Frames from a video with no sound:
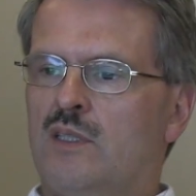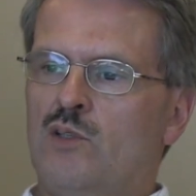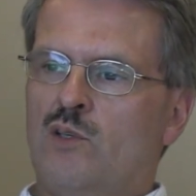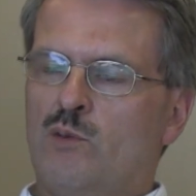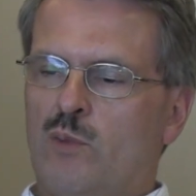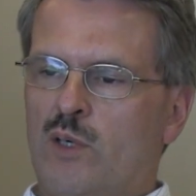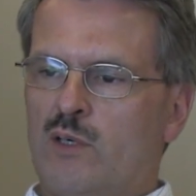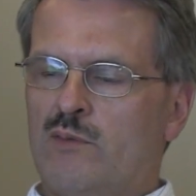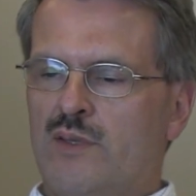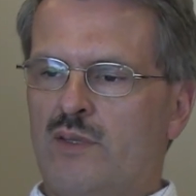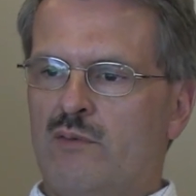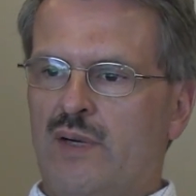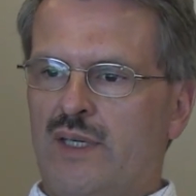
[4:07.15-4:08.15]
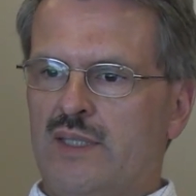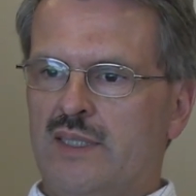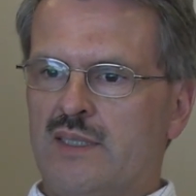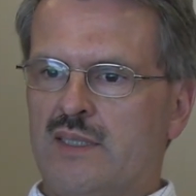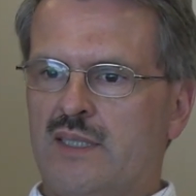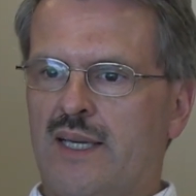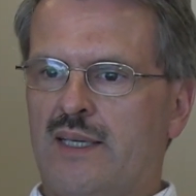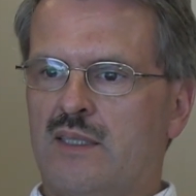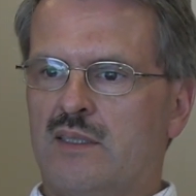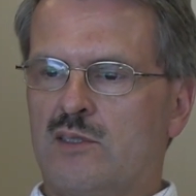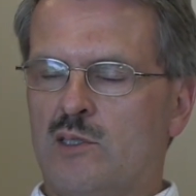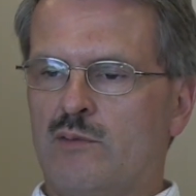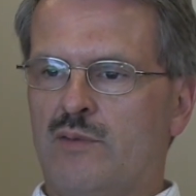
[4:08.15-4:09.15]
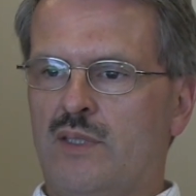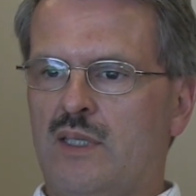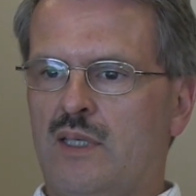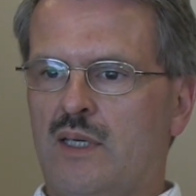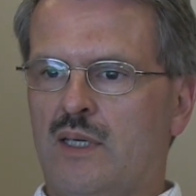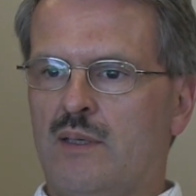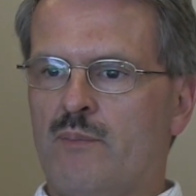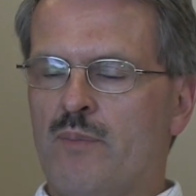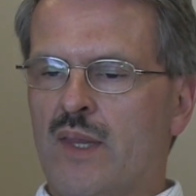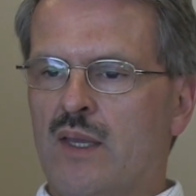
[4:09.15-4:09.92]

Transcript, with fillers: do you work with the various sectors of the uh,